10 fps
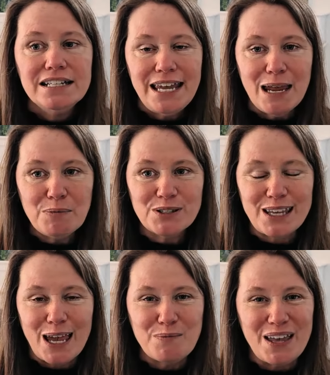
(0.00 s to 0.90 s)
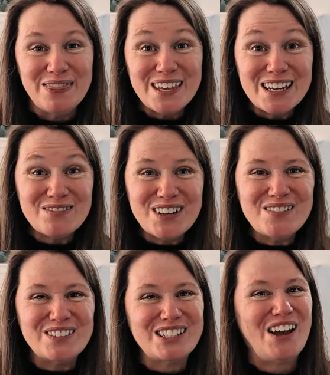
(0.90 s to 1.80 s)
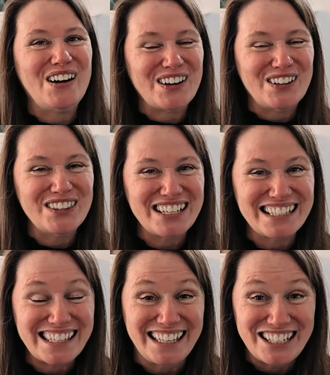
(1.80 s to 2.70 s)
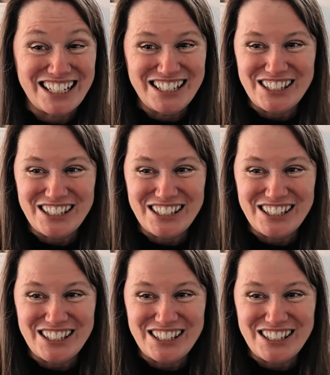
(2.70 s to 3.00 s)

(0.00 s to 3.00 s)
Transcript: tablescape, and then we will talk all things kitchen.